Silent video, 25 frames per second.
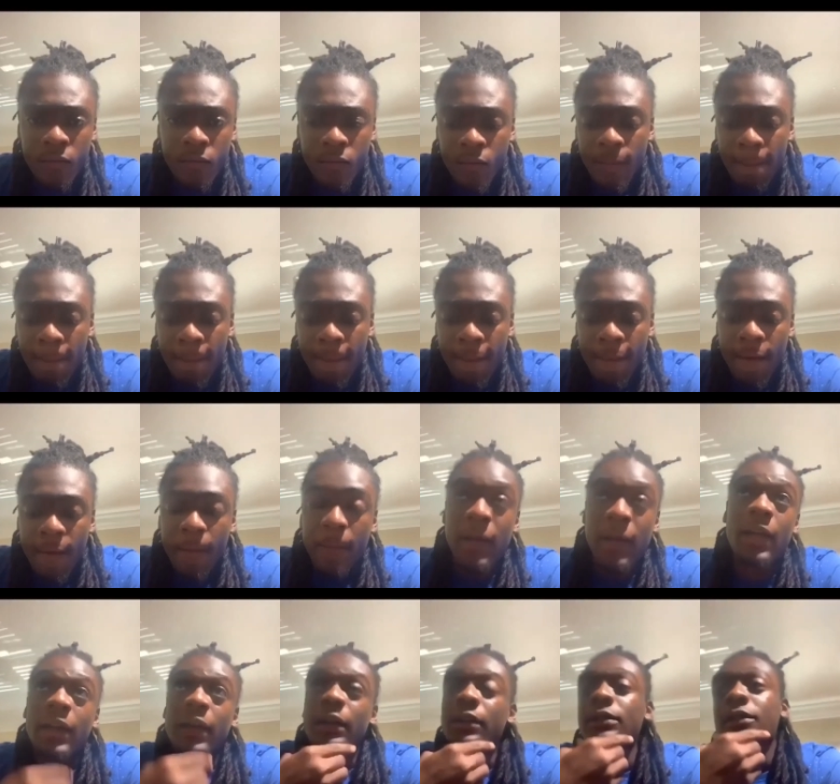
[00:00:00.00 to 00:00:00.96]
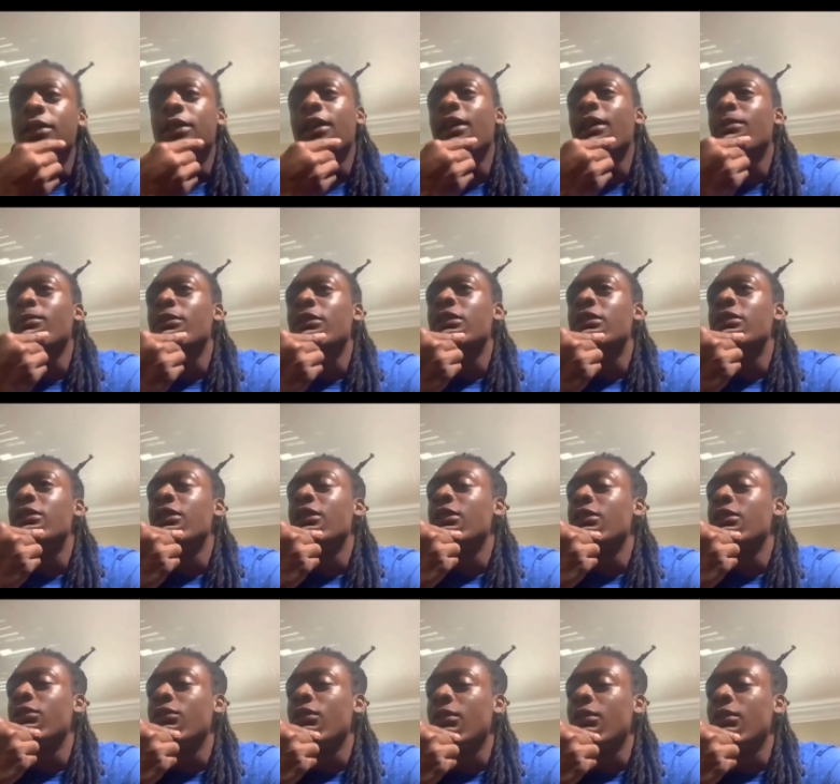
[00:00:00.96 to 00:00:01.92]
today I'm just chilling, you know what I'm
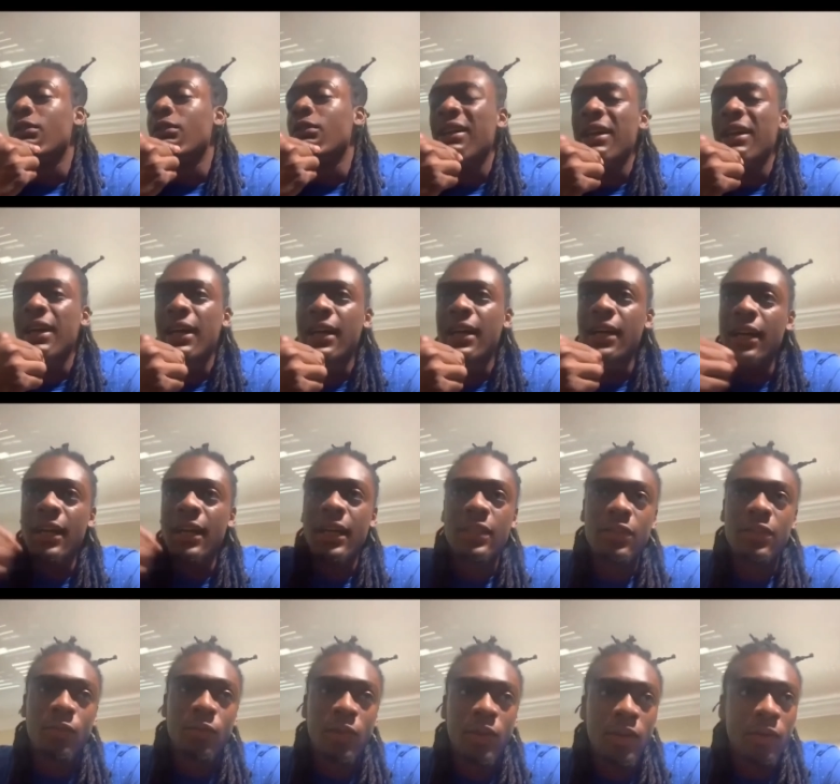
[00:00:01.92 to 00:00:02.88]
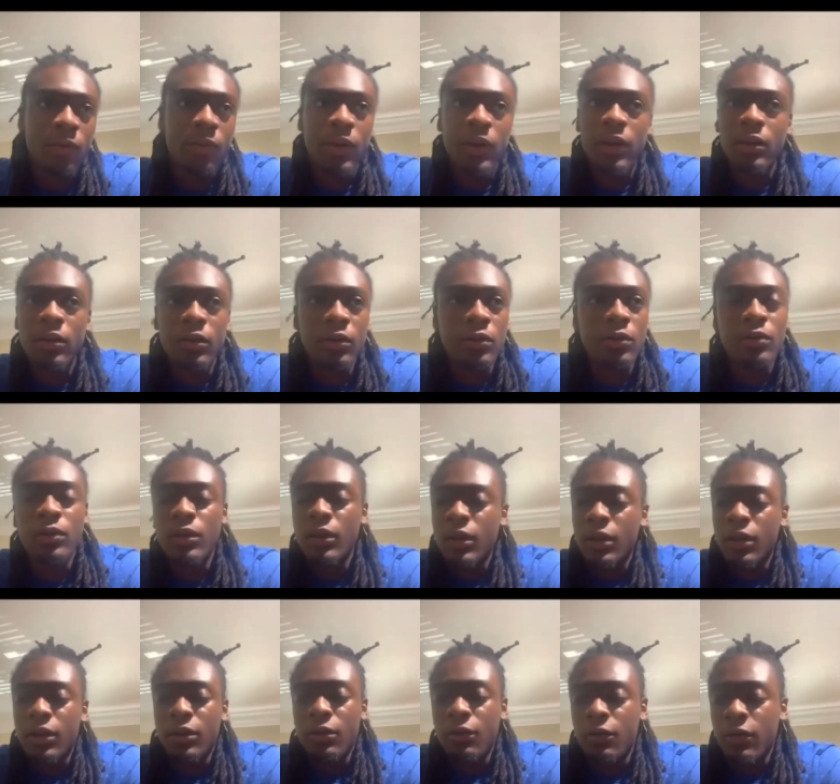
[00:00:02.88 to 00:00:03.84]
saying? I got some running around to do, you feel me?
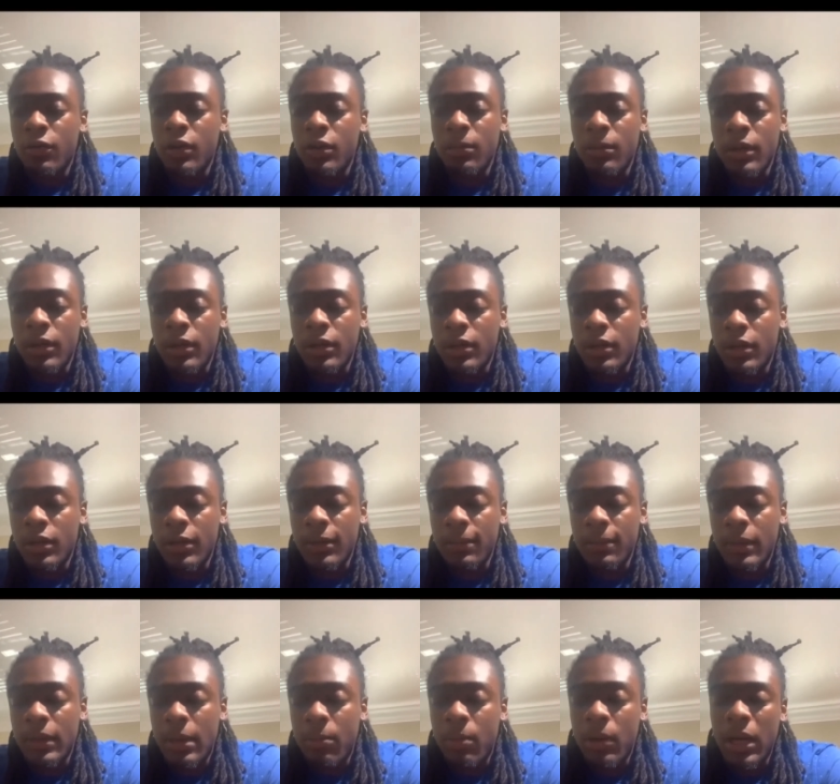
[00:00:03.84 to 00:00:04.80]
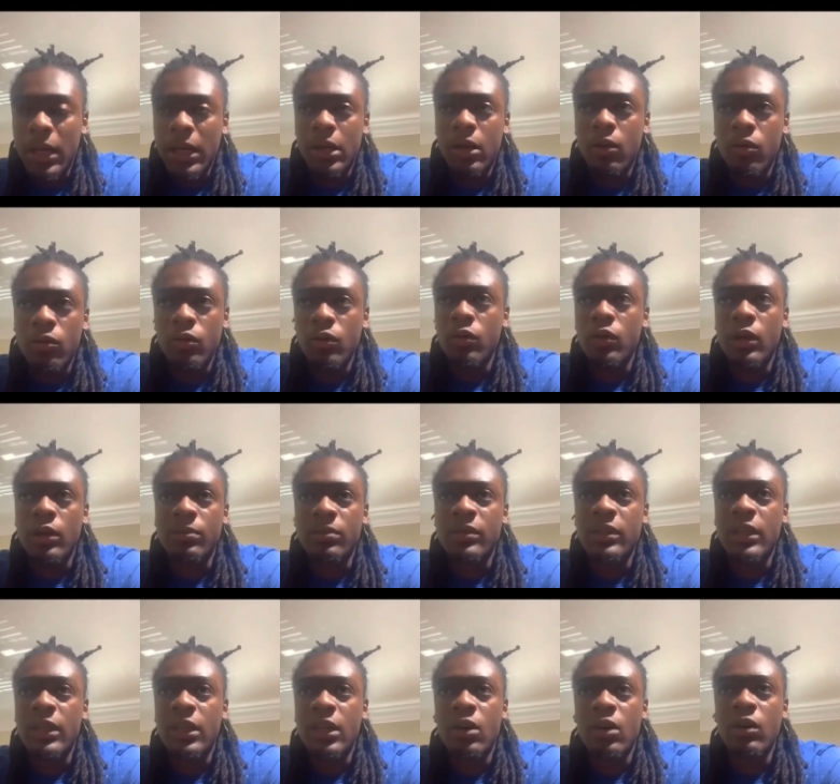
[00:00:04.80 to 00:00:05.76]
Then I'm probably gonna, you know what I'm saying, go hit the
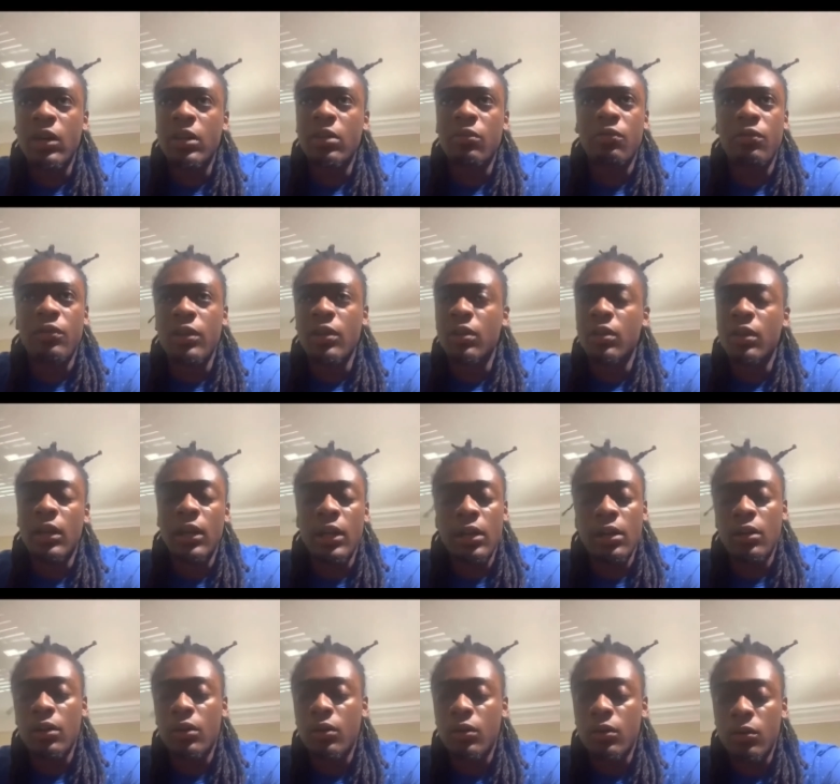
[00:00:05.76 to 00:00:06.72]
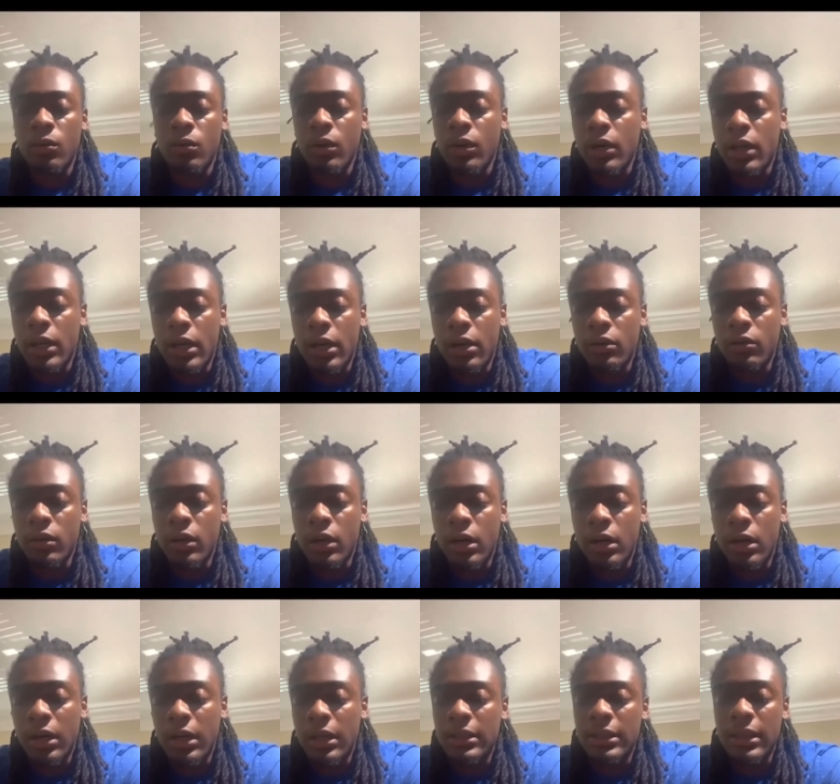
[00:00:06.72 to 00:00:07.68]
field later on, work out, all that
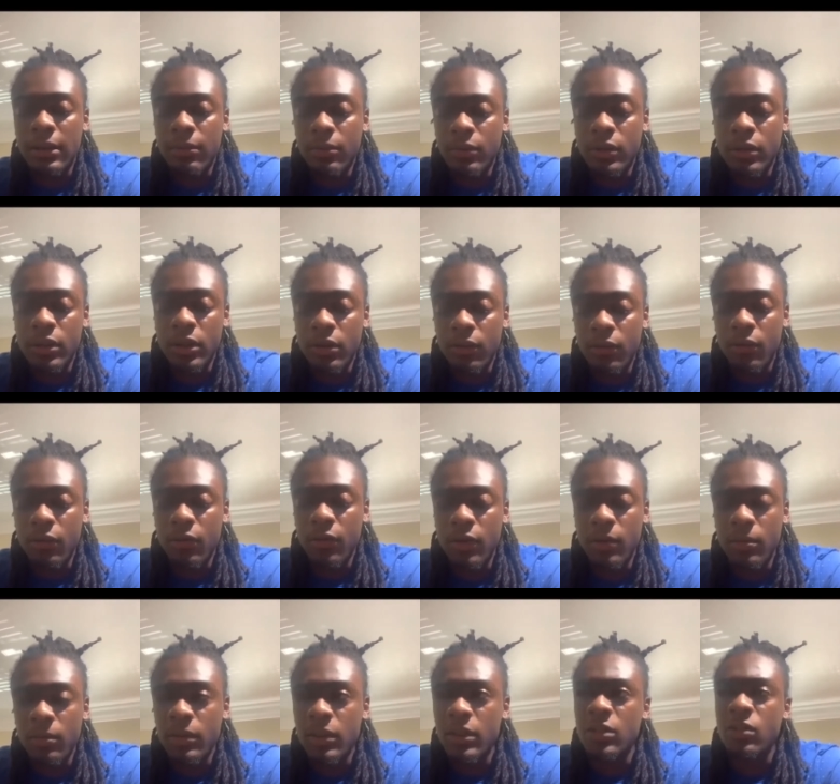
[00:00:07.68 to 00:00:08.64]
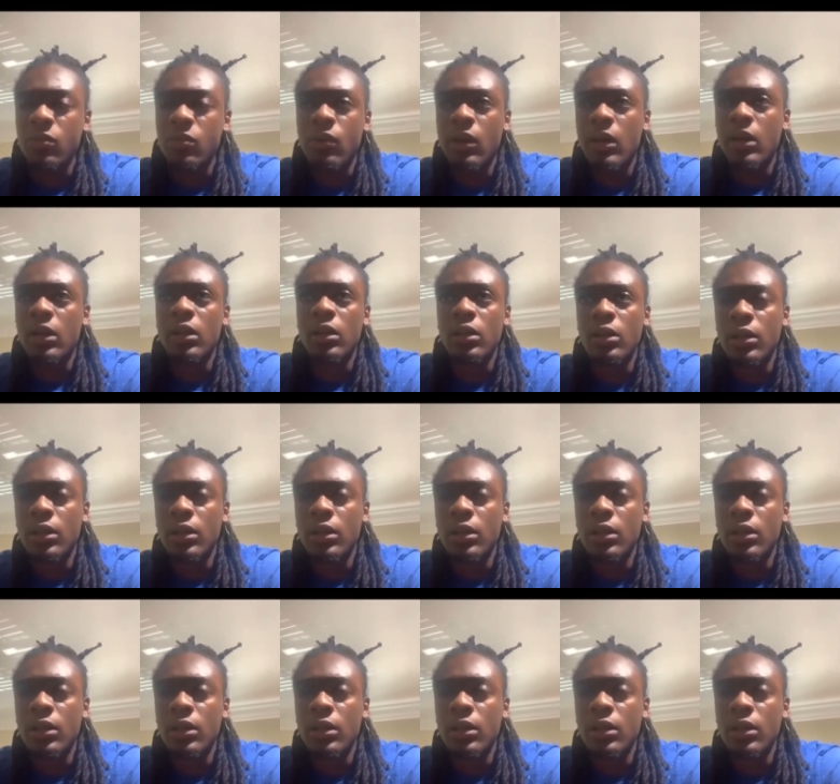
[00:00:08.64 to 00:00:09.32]
type of stuff, you feel me? Just a regular little day